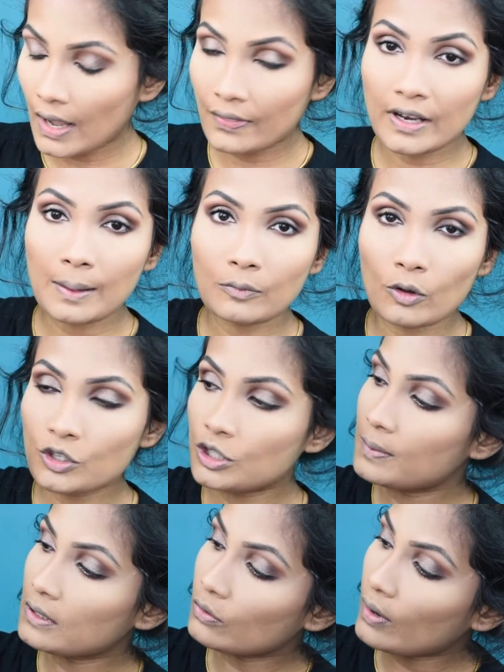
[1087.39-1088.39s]
And then I'm going to
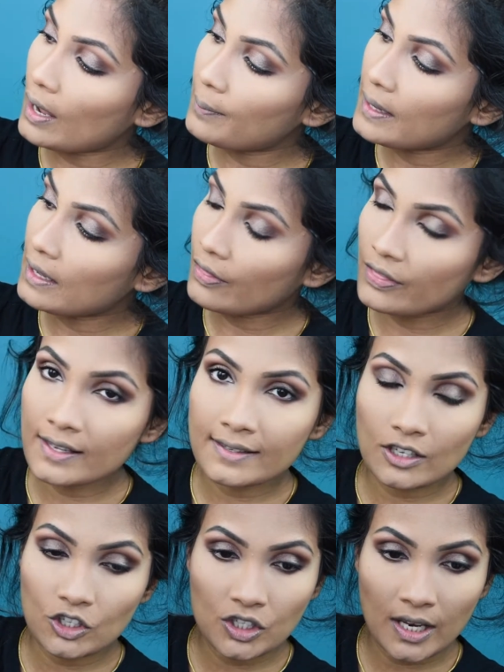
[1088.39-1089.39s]
be grabbing this
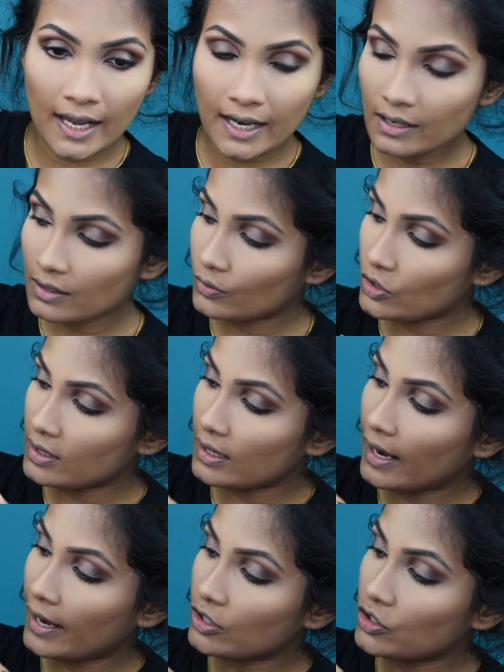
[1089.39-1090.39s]
shade, which is a
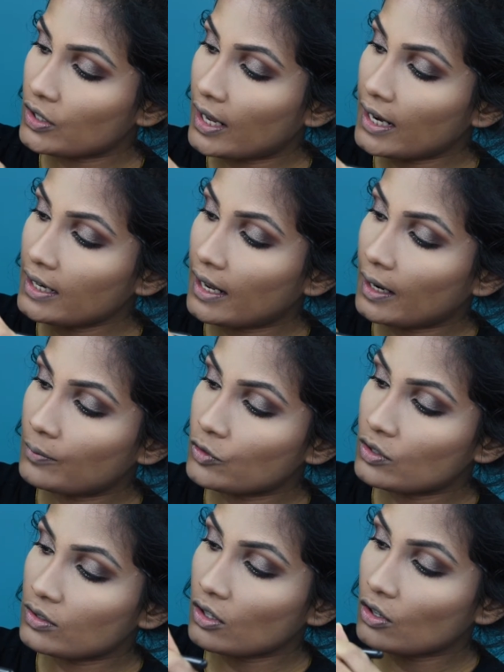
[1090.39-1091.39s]
light shade, and I'm
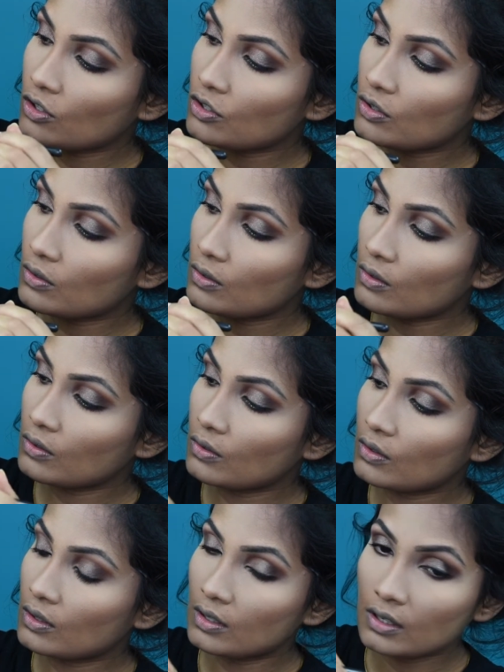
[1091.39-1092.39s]
just going to,
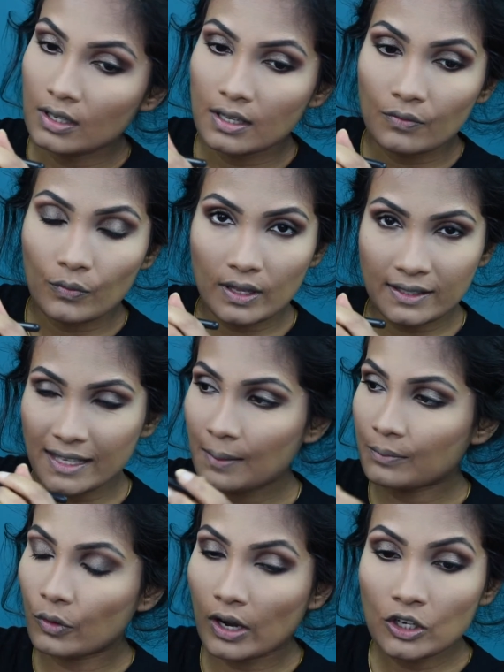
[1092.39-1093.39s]
with the same
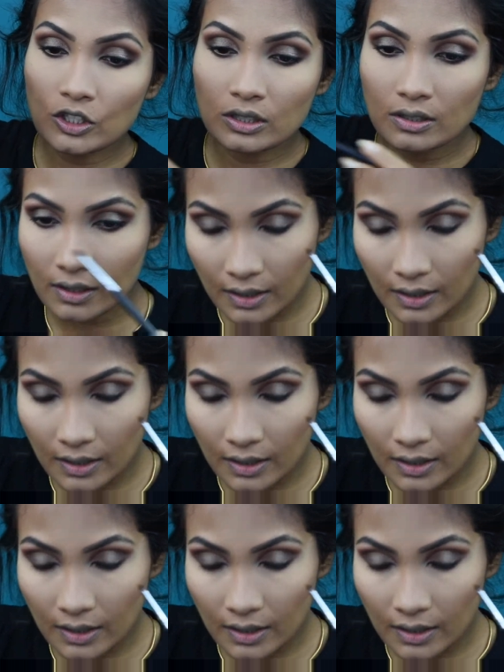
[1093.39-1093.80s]
brush,